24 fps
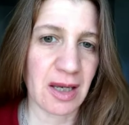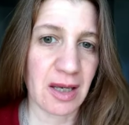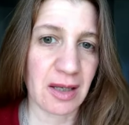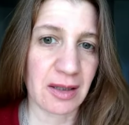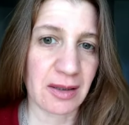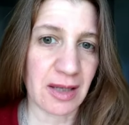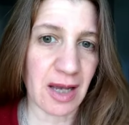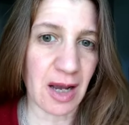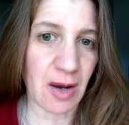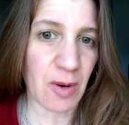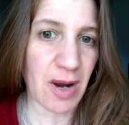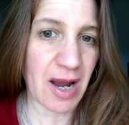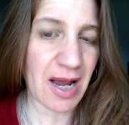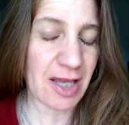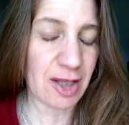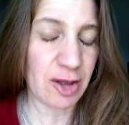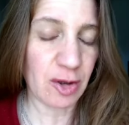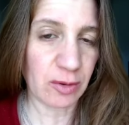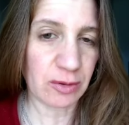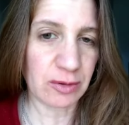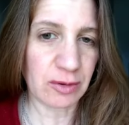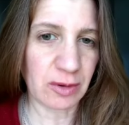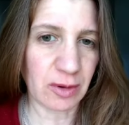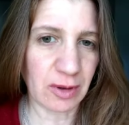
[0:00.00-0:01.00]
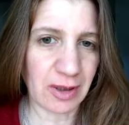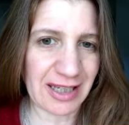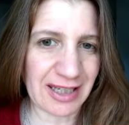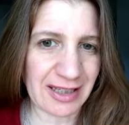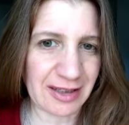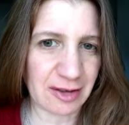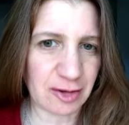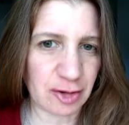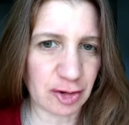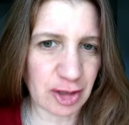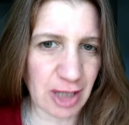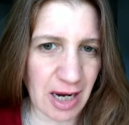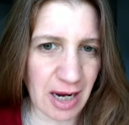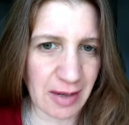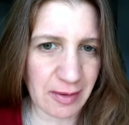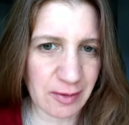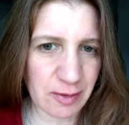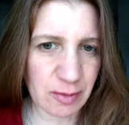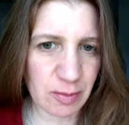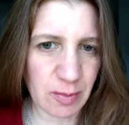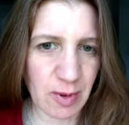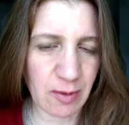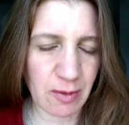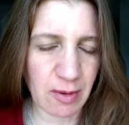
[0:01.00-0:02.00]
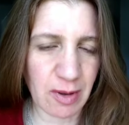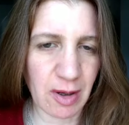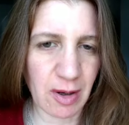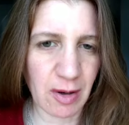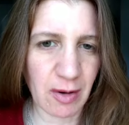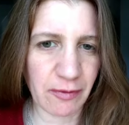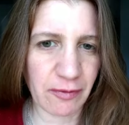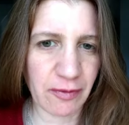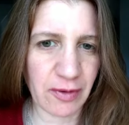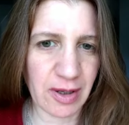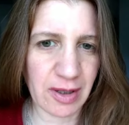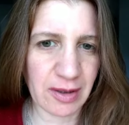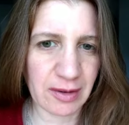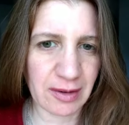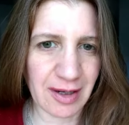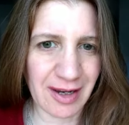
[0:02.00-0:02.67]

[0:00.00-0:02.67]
Now, I don't eat chives very often,